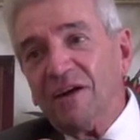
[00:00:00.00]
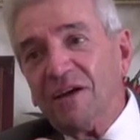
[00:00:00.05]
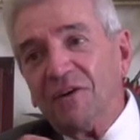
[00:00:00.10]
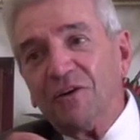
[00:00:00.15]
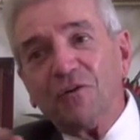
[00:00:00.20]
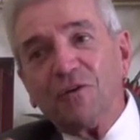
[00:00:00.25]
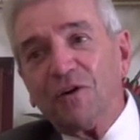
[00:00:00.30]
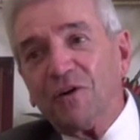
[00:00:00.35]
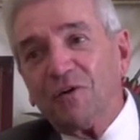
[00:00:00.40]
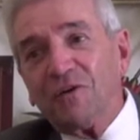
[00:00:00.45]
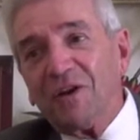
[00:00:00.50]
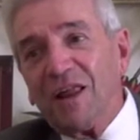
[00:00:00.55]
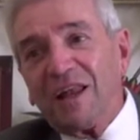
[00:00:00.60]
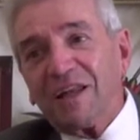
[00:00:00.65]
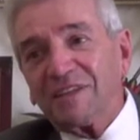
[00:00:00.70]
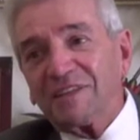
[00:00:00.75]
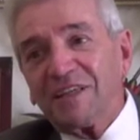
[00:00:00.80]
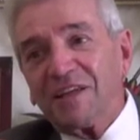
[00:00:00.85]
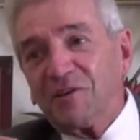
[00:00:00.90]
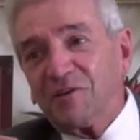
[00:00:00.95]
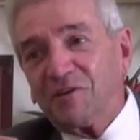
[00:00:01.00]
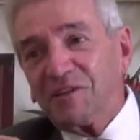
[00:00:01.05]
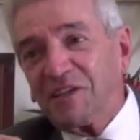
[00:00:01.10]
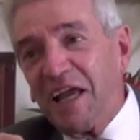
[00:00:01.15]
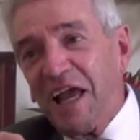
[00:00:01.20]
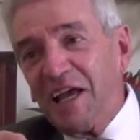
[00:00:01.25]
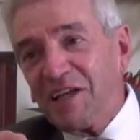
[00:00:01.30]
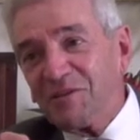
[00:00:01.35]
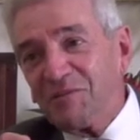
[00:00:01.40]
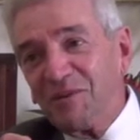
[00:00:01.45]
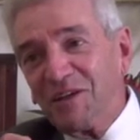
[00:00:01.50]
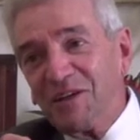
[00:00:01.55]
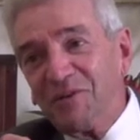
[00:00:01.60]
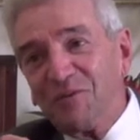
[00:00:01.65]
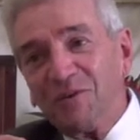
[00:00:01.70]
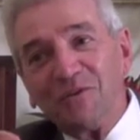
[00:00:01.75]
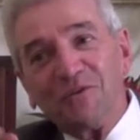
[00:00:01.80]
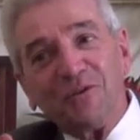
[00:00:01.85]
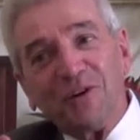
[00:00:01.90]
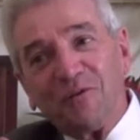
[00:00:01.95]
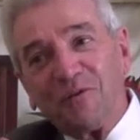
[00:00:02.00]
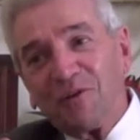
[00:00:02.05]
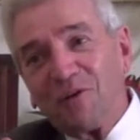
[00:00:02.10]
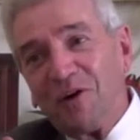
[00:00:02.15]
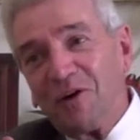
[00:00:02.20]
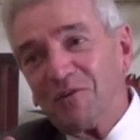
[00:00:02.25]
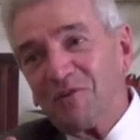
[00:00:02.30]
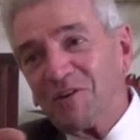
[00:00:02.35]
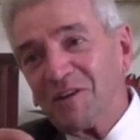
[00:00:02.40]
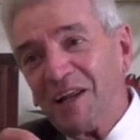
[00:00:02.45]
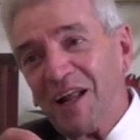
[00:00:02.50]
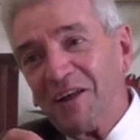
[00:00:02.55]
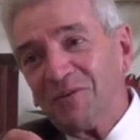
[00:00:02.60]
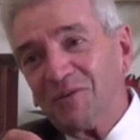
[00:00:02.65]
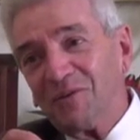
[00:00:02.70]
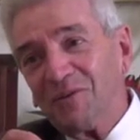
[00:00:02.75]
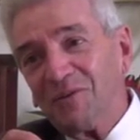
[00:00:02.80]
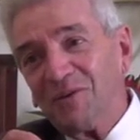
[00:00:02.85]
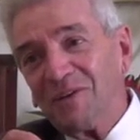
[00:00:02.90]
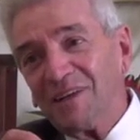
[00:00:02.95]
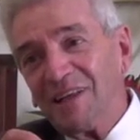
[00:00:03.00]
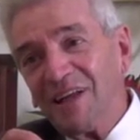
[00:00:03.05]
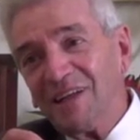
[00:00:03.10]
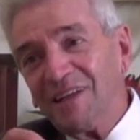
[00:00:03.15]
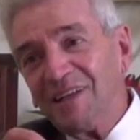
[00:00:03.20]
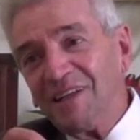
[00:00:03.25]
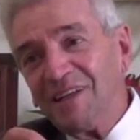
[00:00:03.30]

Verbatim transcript: you'll hear a lot of singers gasping, yeah. and you never caught Sinatra yeah. doing that.